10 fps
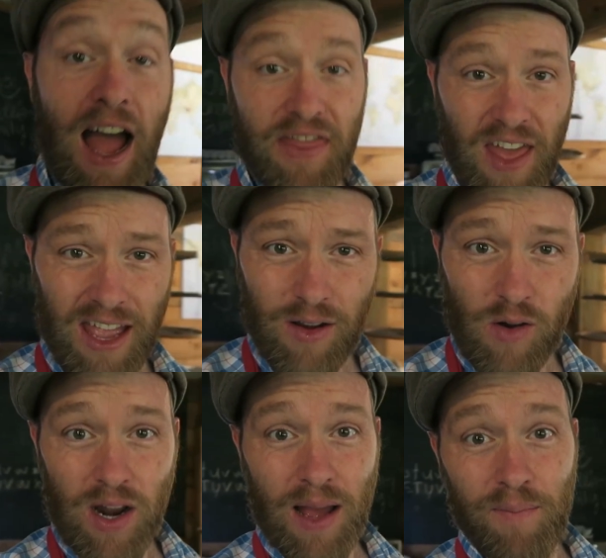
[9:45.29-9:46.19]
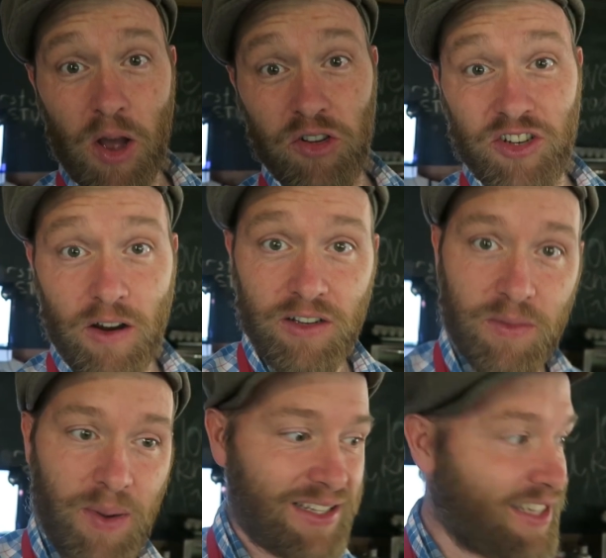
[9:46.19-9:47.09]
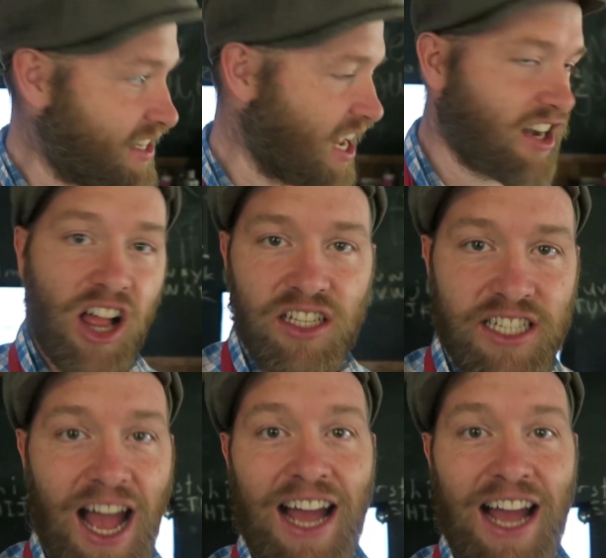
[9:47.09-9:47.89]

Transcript: I think what I'm most nervous about is the technology.